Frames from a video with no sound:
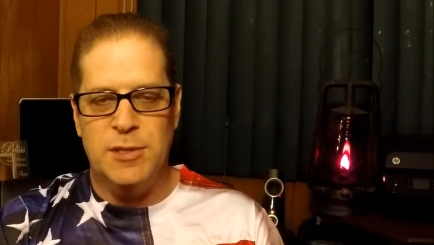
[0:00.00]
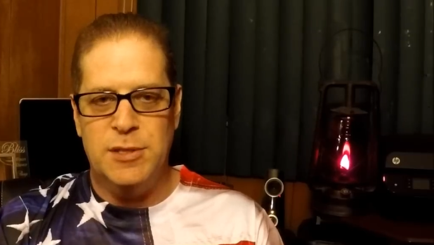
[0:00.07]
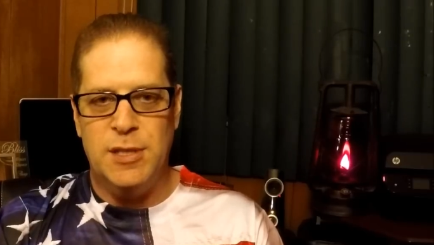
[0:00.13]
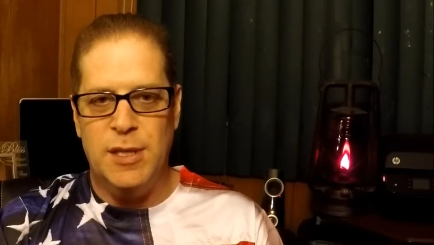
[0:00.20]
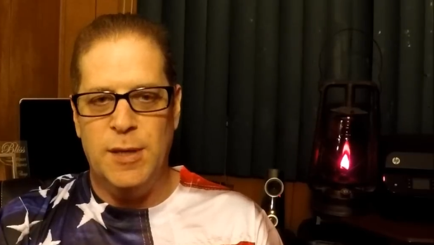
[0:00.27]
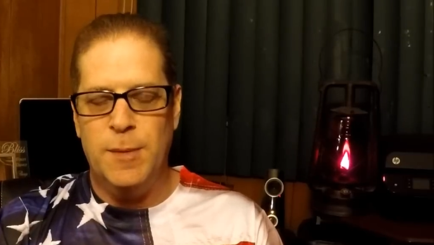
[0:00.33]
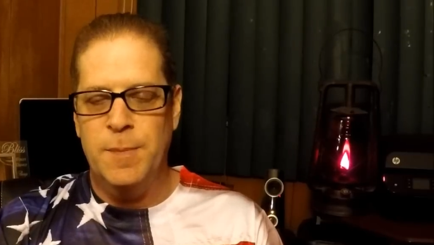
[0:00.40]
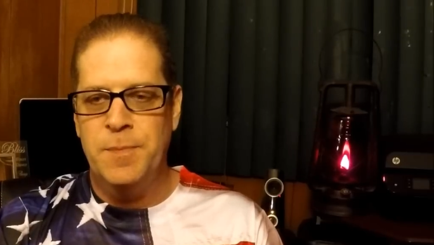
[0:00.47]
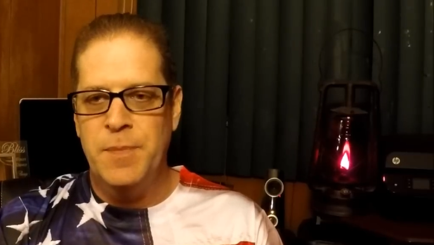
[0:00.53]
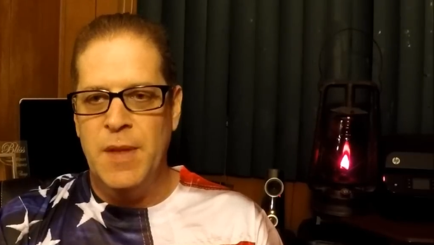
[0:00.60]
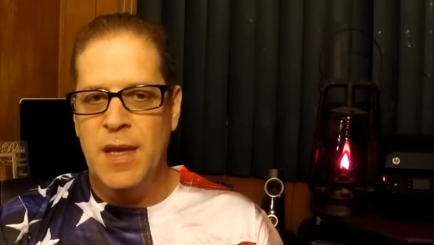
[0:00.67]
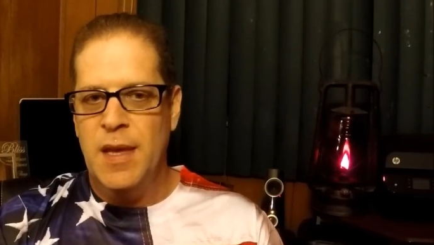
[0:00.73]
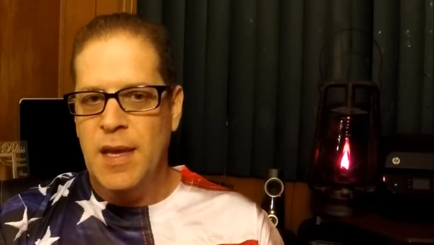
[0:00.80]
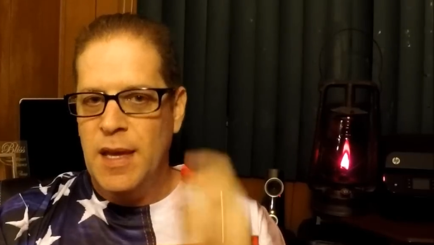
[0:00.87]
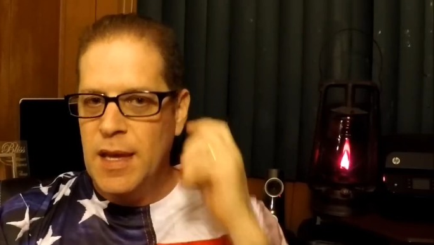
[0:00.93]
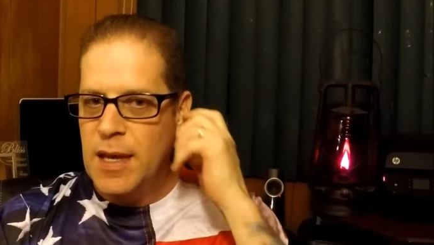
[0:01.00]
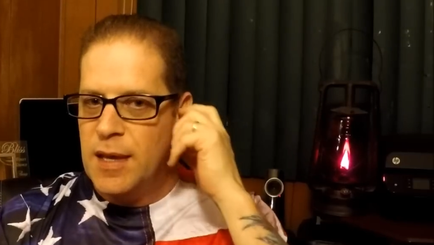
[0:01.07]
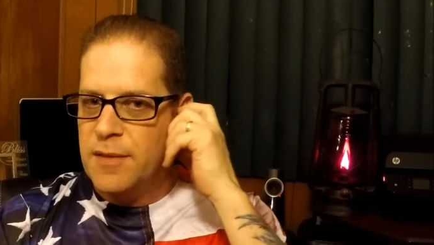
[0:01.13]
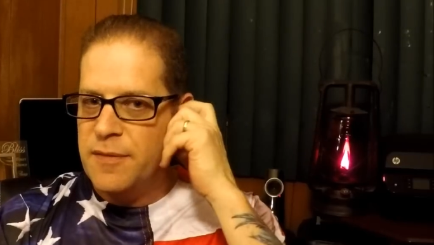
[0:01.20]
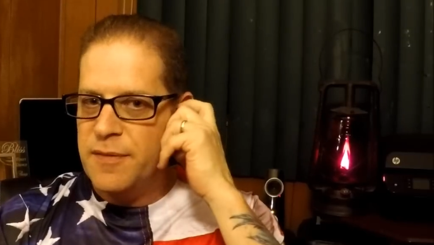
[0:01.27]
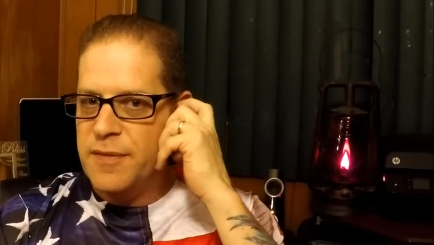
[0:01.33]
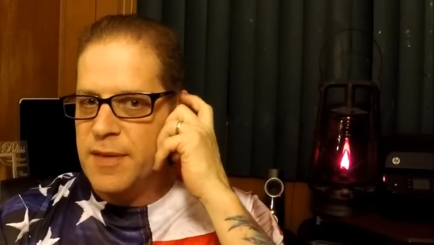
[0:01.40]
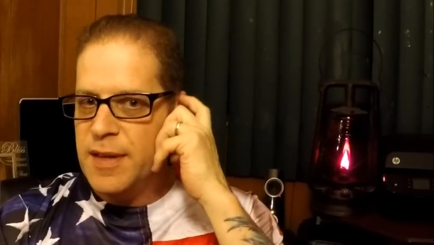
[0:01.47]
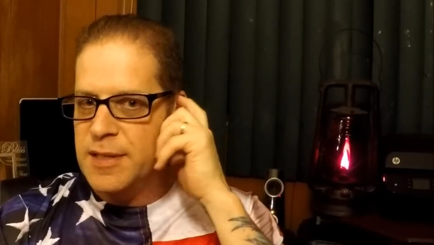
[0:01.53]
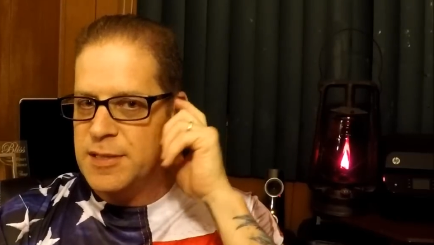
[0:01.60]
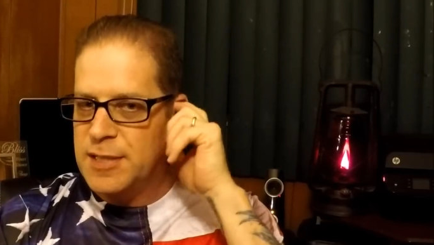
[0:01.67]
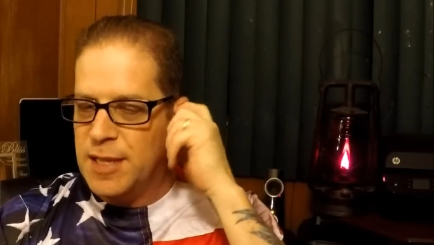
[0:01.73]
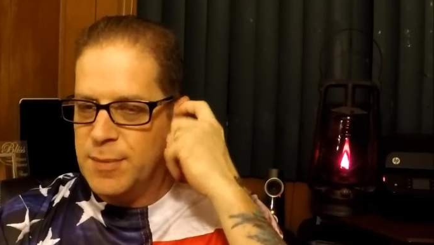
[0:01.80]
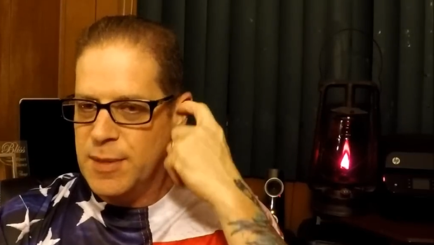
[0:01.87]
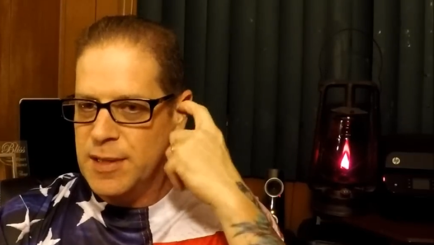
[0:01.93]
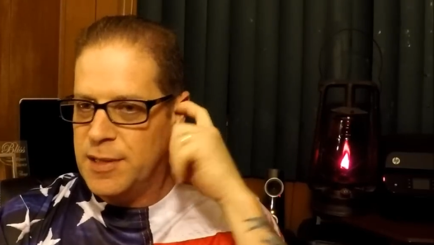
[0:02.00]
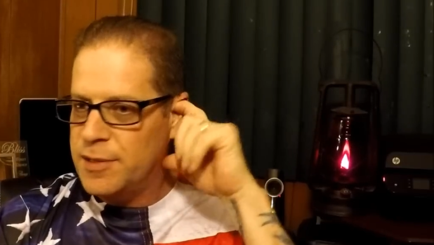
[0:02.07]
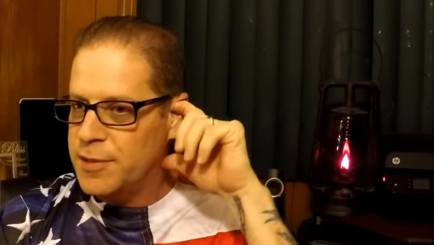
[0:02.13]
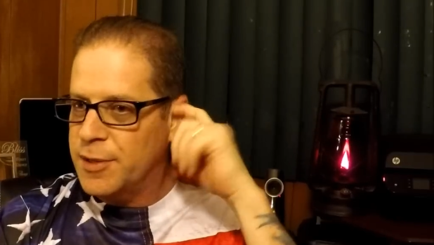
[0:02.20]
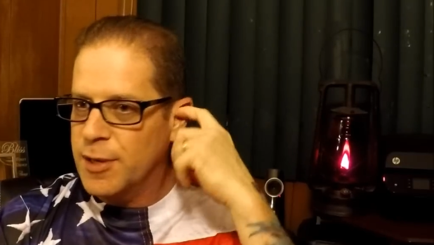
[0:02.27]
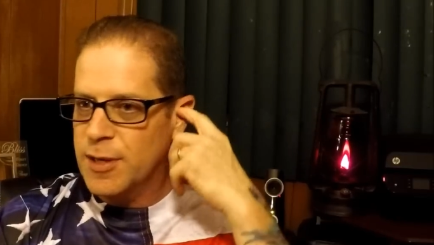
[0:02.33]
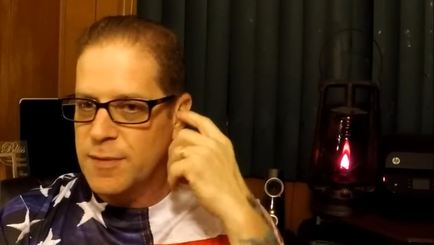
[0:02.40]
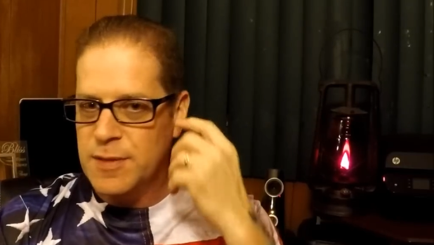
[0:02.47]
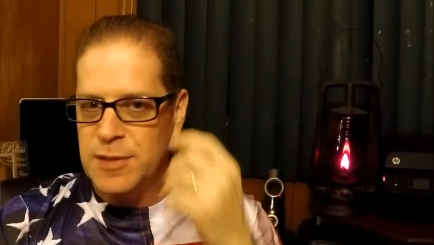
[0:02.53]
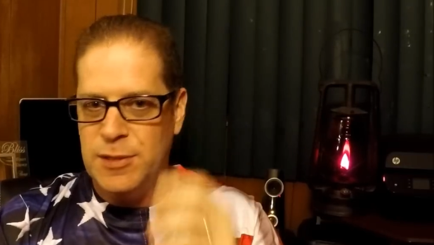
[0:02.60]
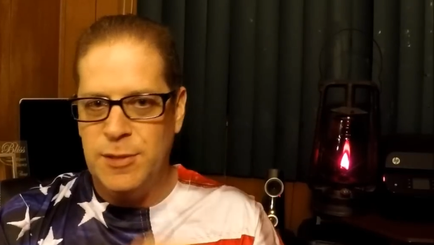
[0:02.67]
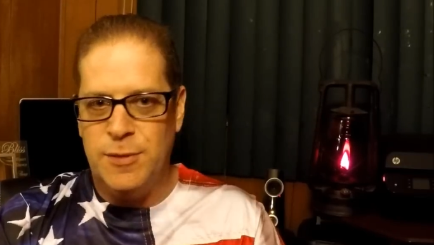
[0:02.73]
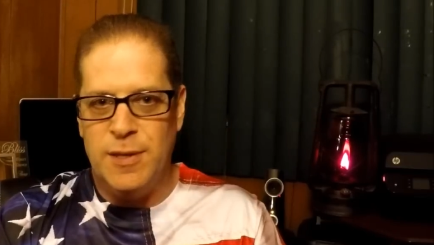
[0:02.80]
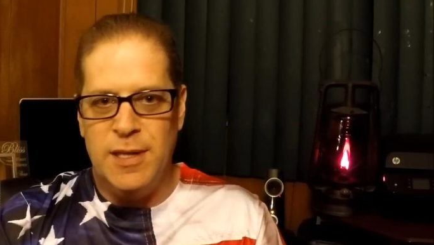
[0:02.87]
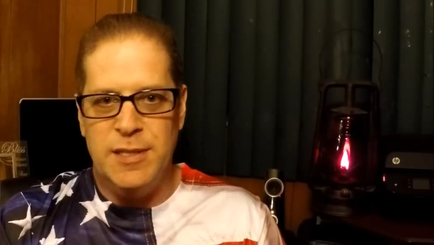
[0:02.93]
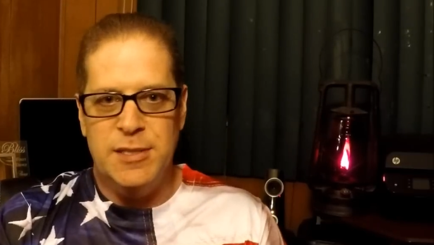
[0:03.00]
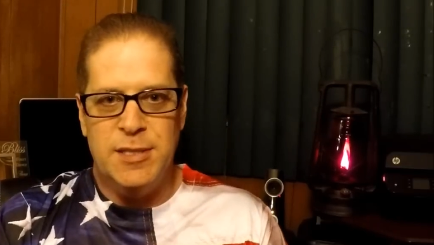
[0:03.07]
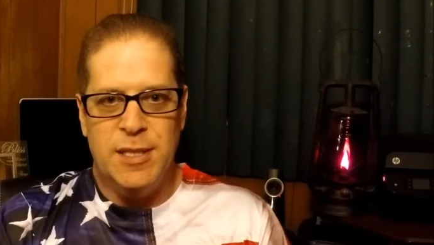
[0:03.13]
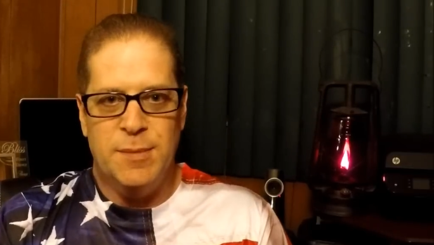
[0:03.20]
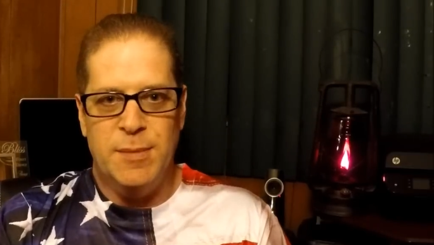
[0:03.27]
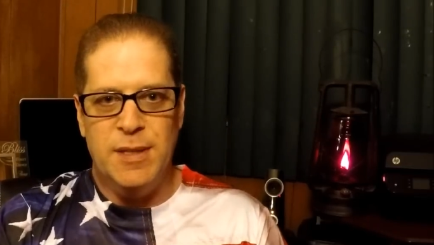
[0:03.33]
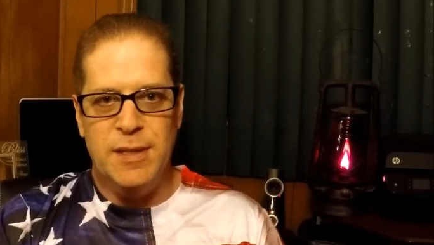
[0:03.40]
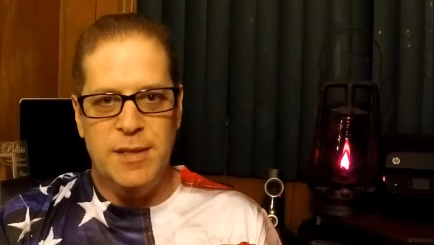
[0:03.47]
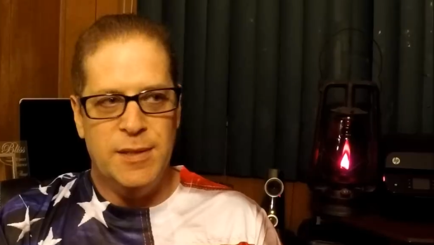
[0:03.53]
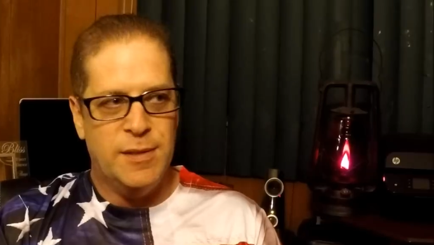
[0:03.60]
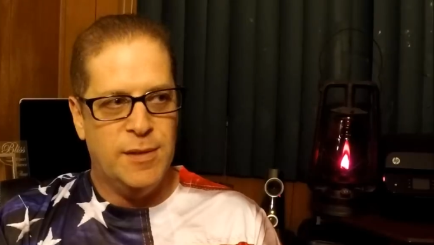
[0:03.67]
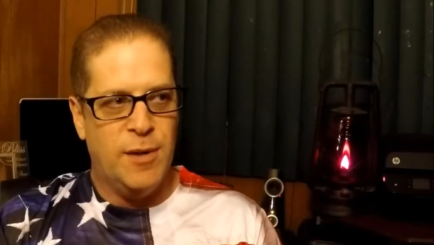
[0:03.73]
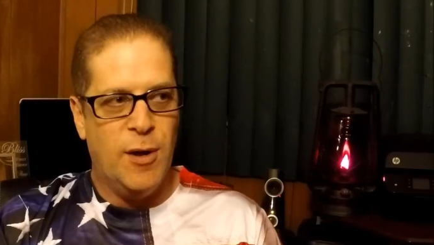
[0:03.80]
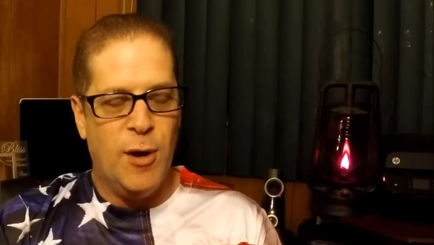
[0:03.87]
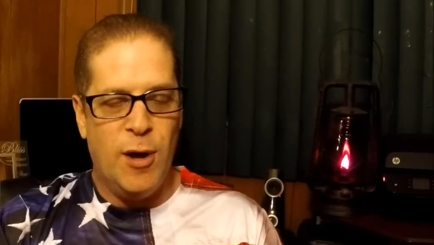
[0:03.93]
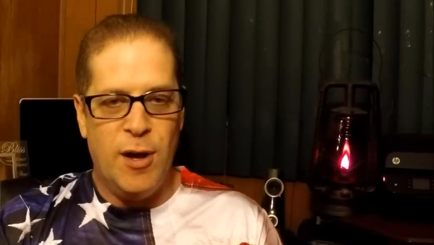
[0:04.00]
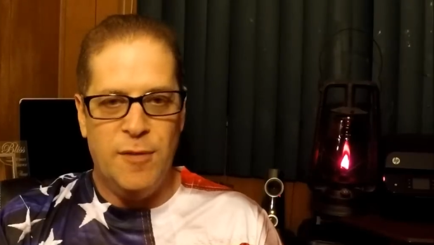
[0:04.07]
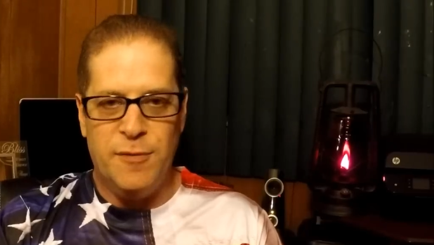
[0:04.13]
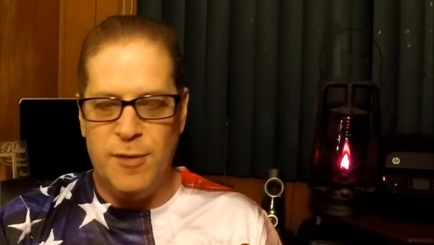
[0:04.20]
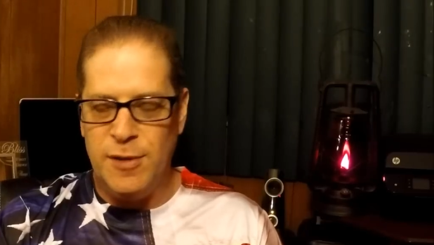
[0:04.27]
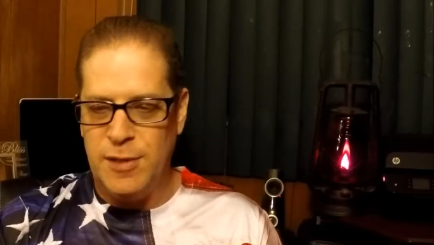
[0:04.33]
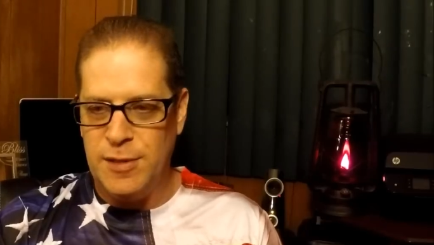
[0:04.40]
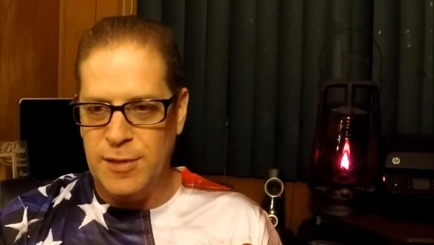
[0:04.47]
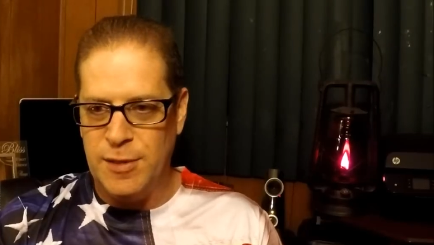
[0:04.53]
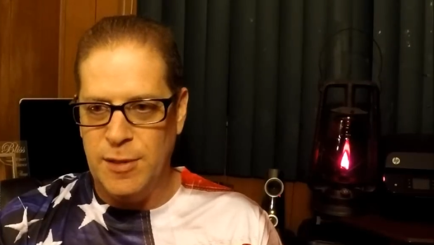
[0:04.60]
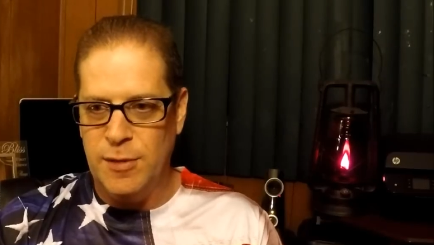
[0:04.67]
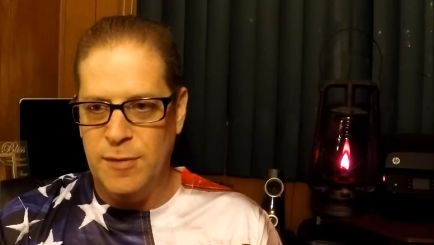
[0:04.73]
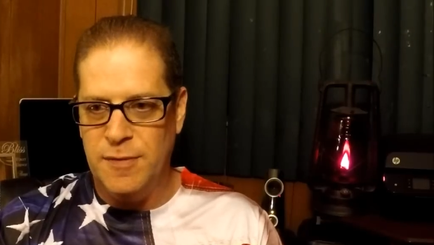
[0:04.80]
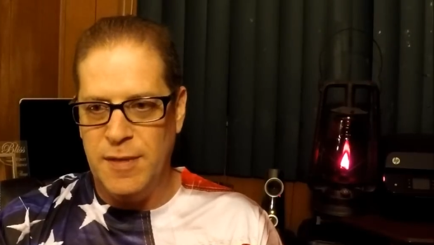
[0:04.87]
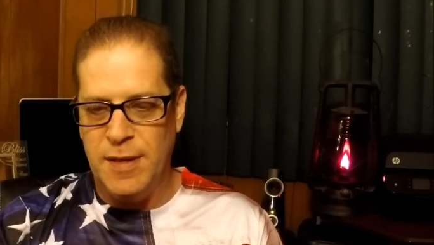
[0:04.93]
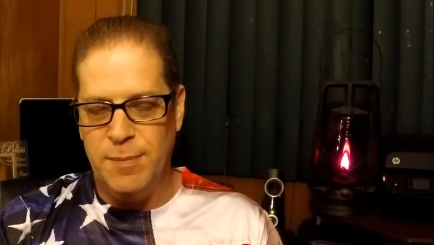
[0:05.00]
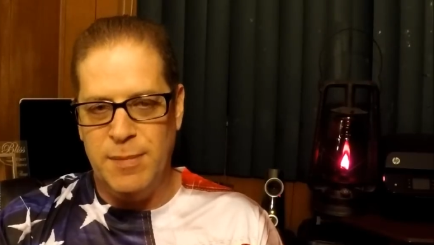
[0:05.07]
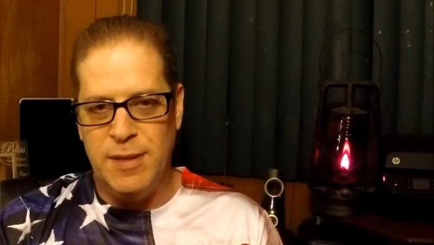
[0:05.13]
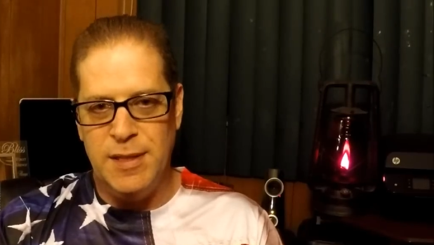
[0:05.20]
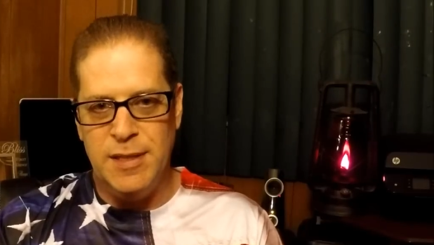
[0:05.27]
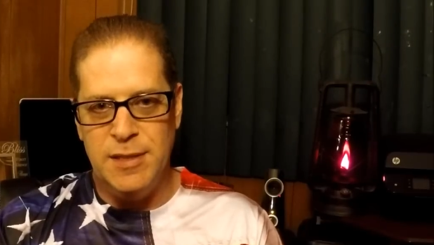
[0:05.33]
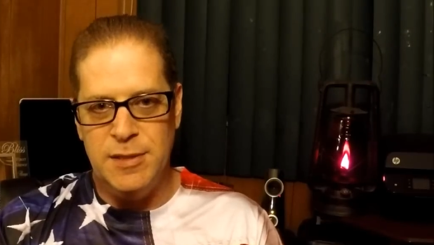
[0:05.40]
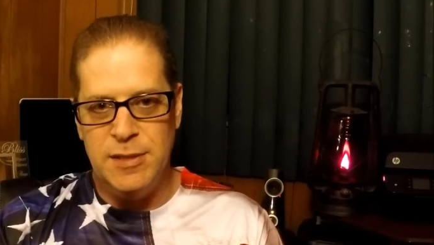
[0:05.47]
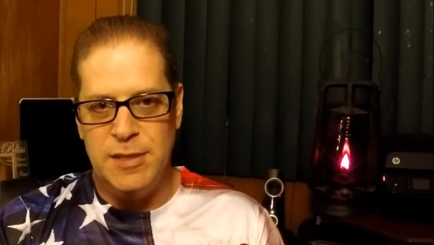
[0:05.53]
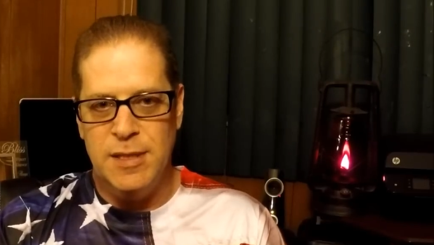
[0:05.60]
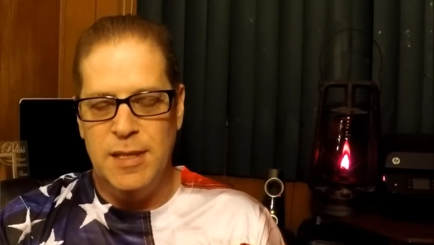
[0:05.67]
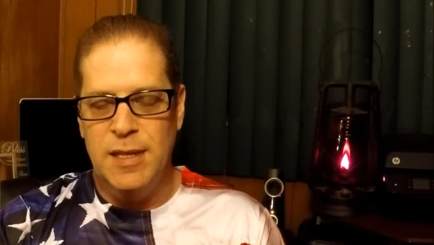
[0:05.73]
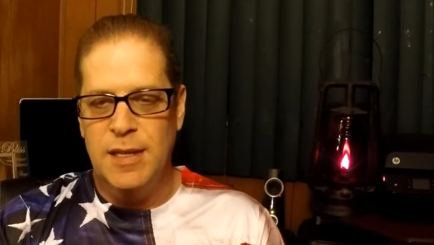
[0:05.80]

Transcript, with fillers: So if I seem a little nervous or I seem a little off or a little goofy, please